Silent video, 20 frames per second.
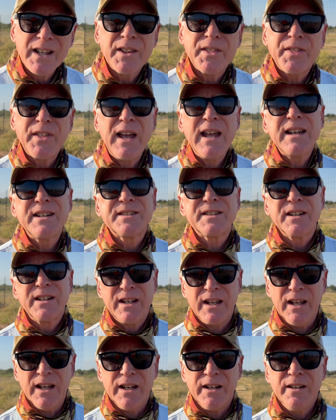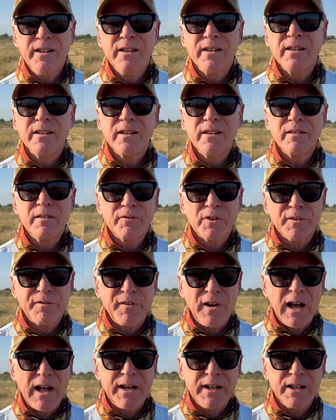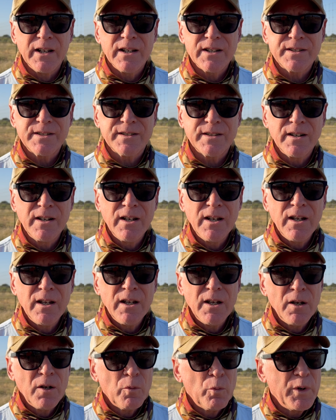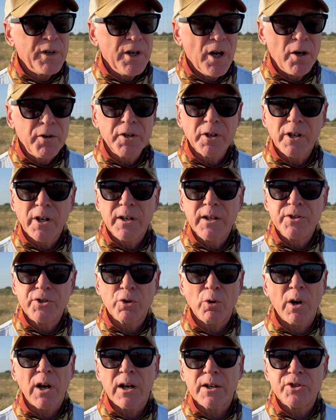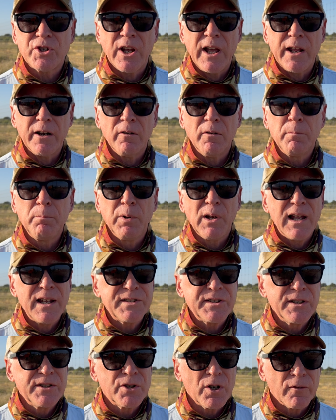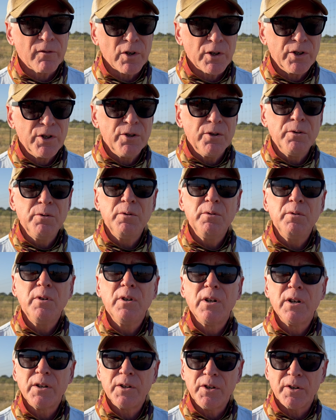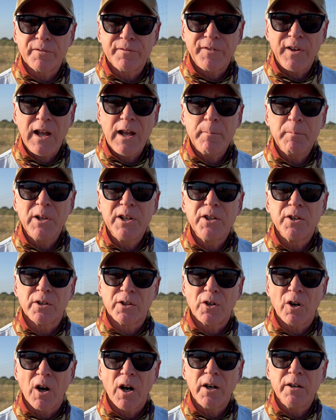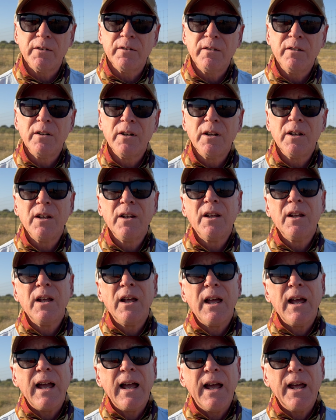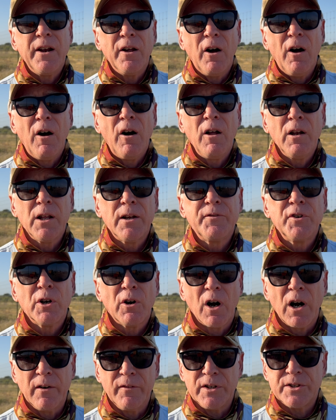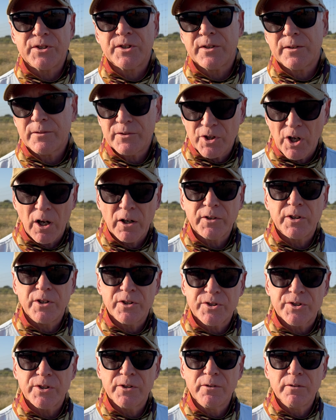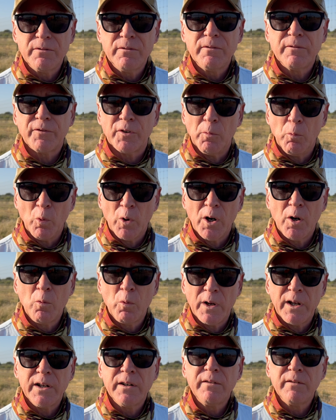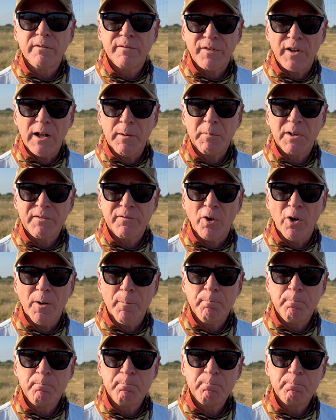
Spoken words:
Thanks again for finding us. We know you're going to enjoy our channel. Blessings over you, your family, your garden, and all of your harvest. Talk to you soon from Whirlwind Family Farm.